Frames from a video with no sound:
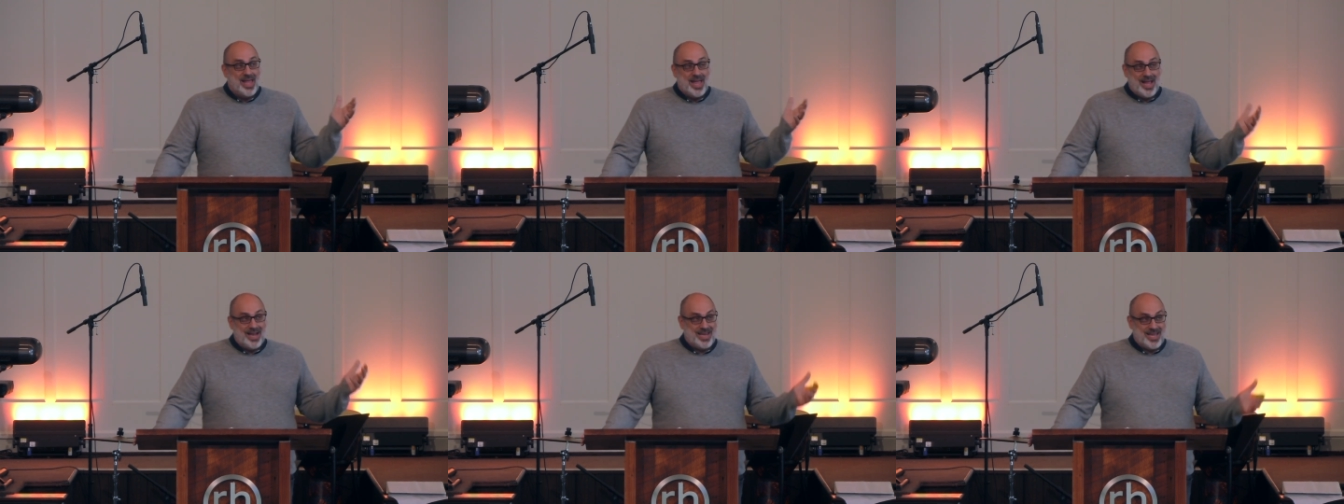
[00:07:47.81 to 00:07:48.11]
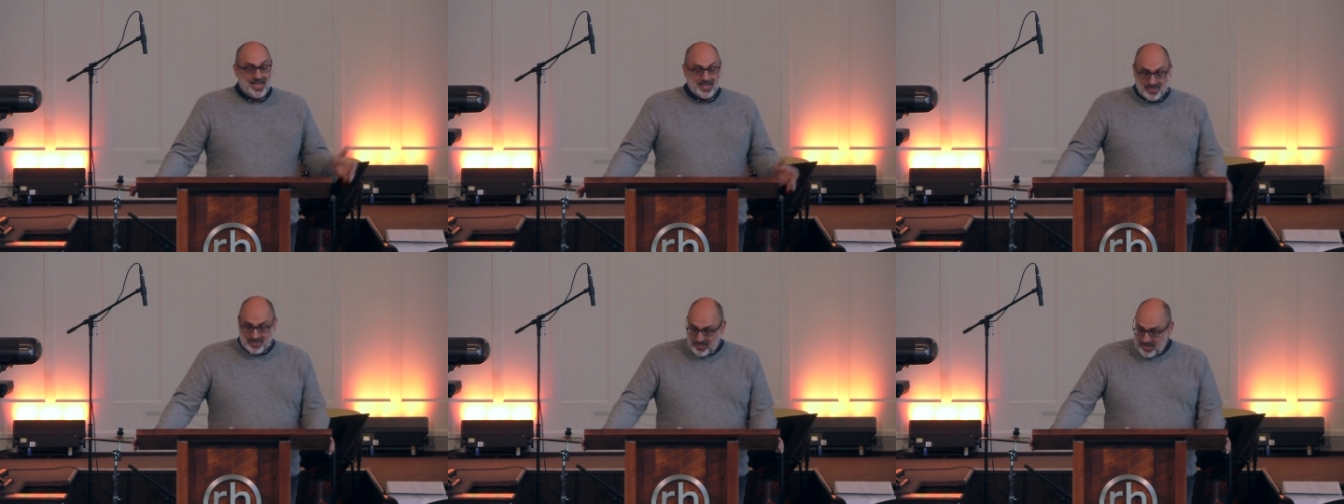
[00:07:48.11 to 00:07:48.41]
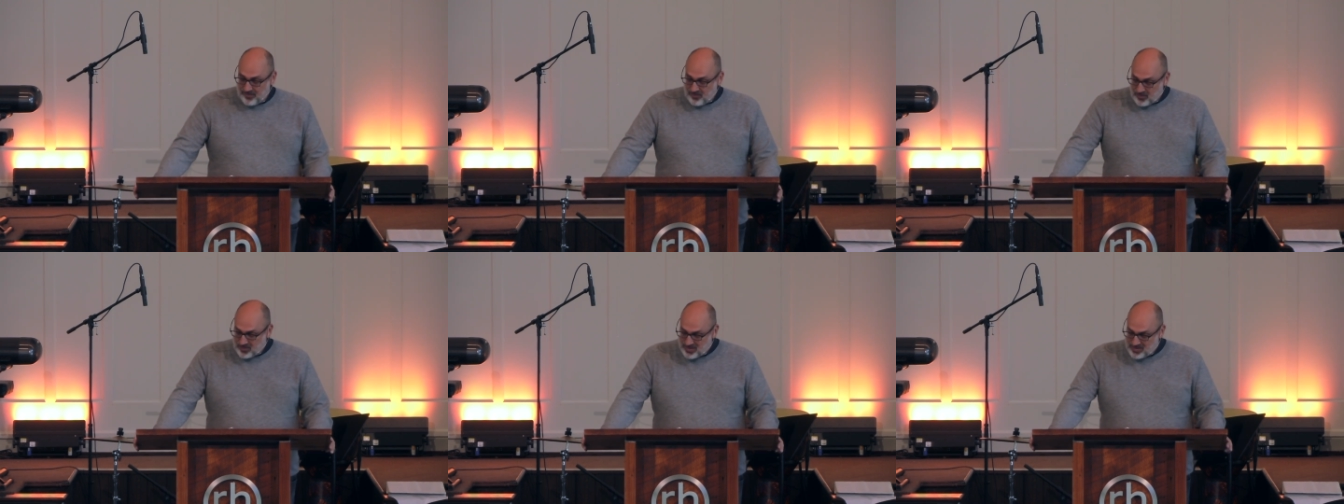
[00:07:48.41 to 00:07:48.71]
and he had
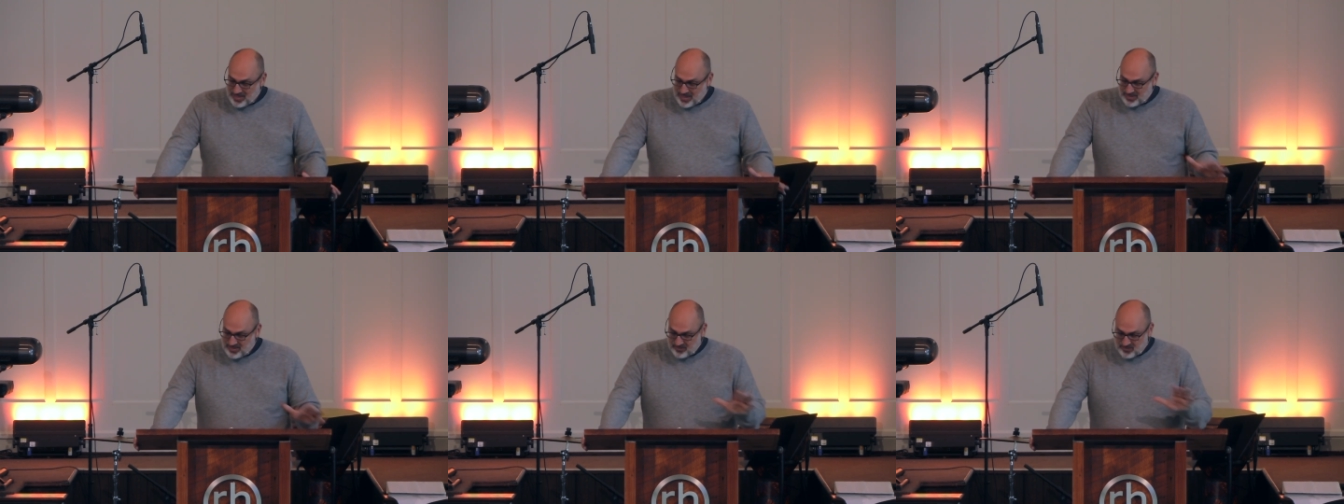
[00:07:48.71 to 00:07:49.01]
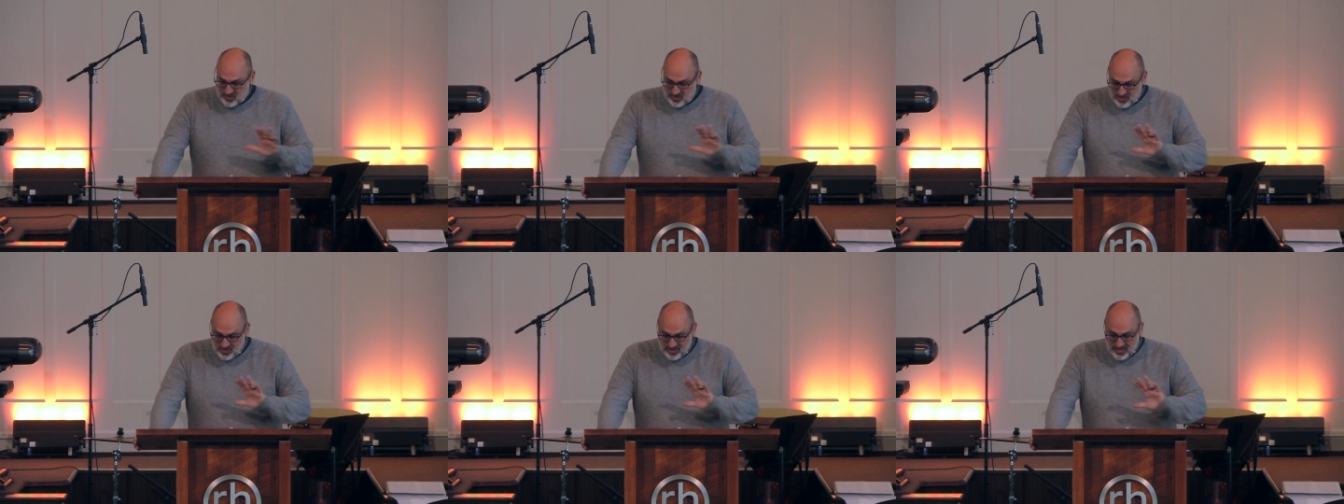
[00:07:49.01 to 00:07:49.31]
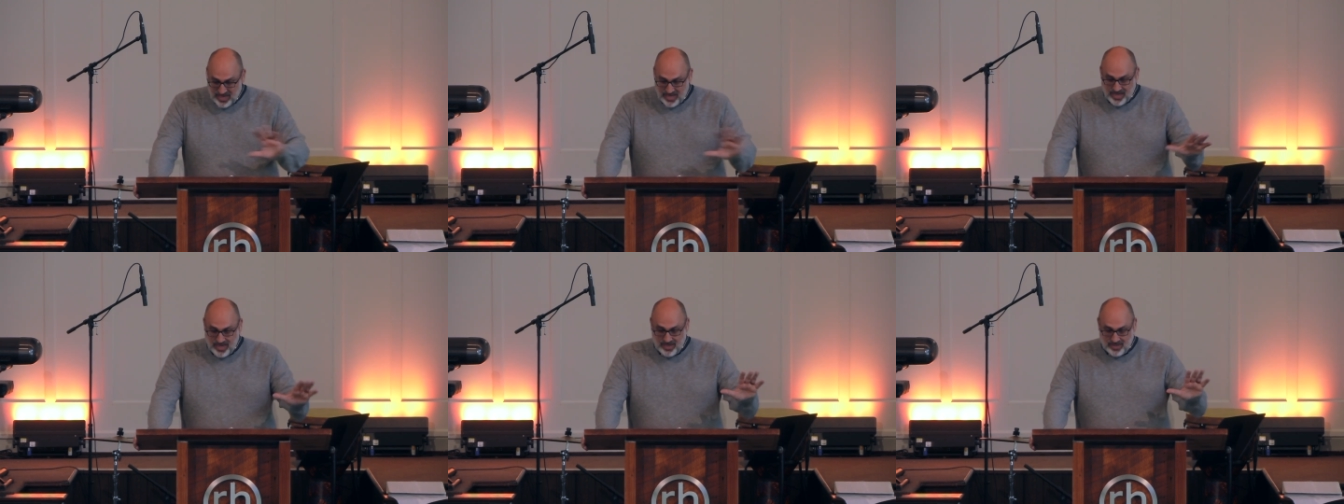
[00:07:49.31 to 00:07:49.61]
several sets of
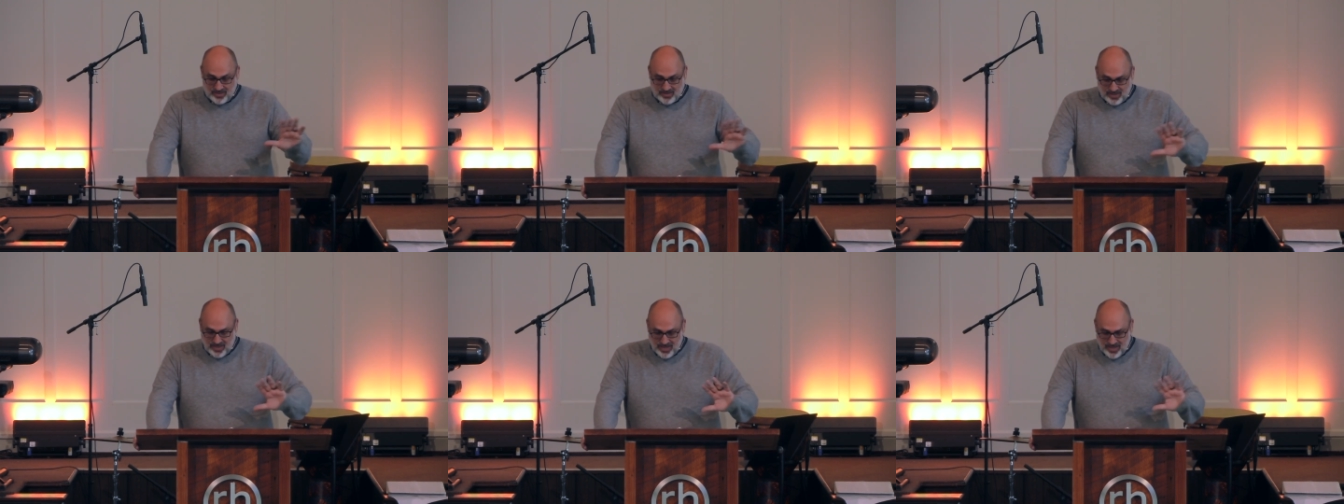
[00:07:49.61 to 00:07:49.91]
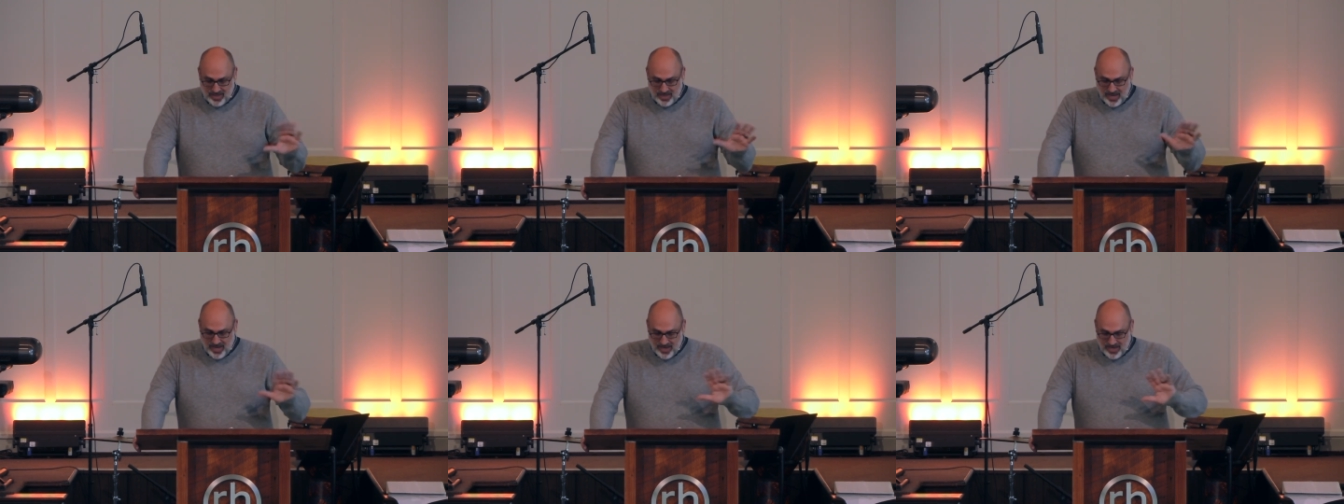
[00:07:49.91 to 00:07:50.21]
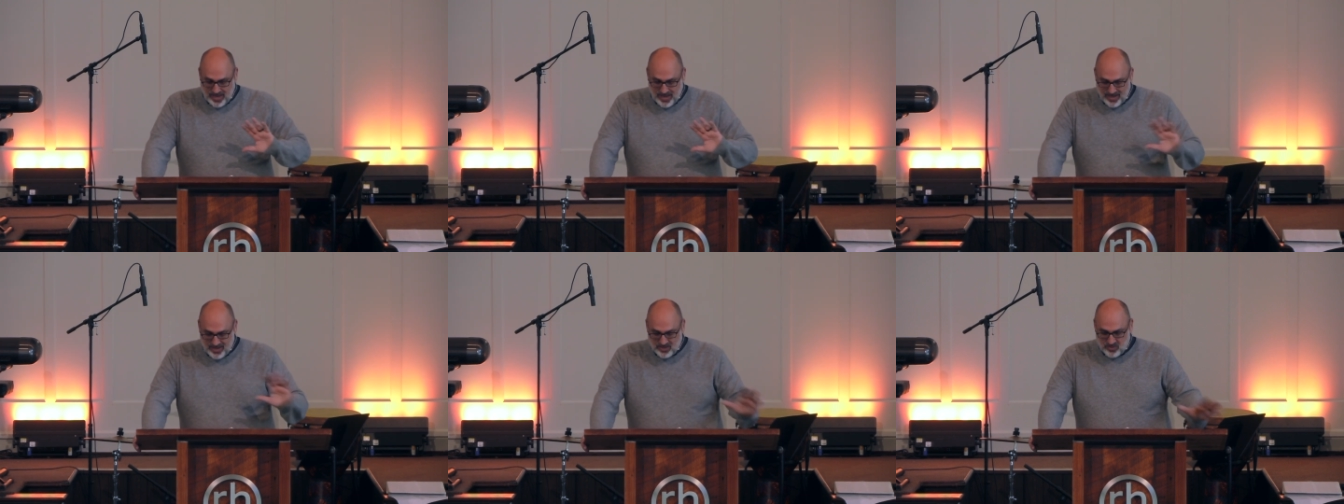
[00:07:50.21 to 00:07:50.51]
skis in, in,
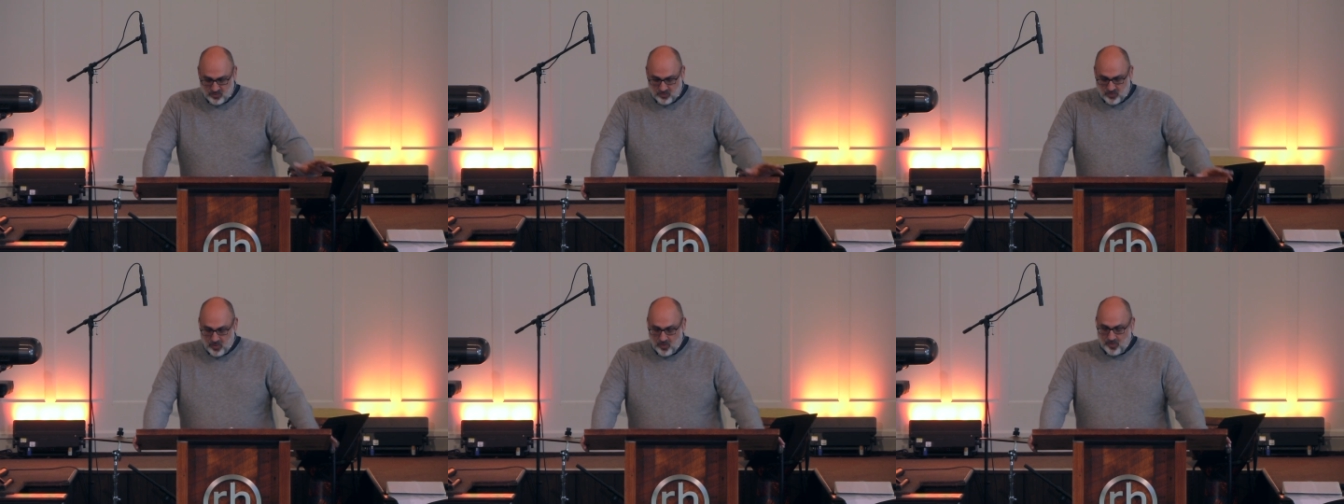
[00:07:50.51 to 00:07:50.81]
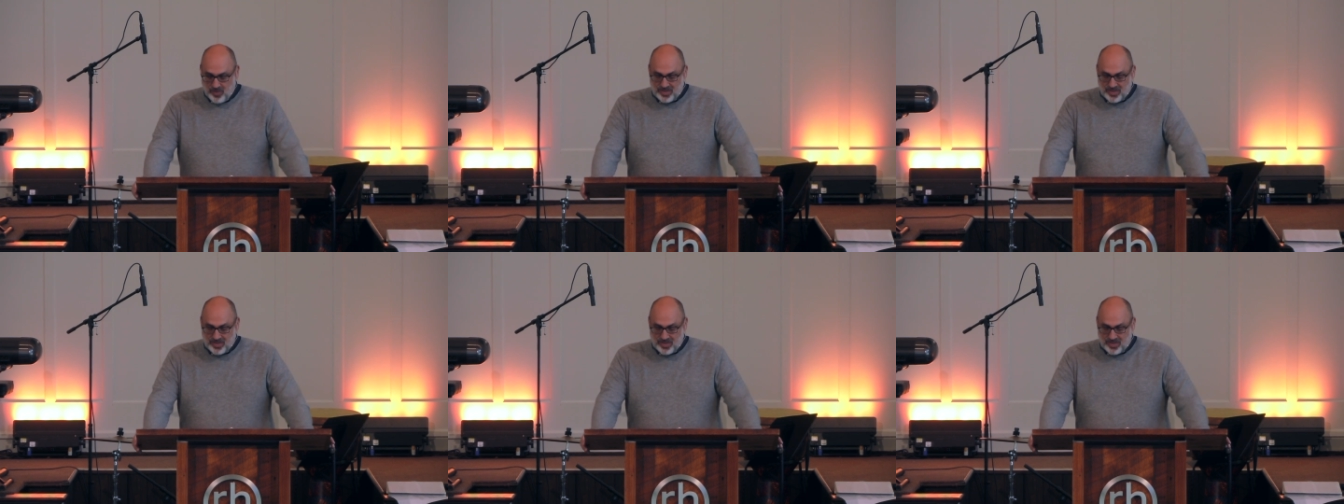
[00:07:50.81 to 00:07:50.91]
in his room.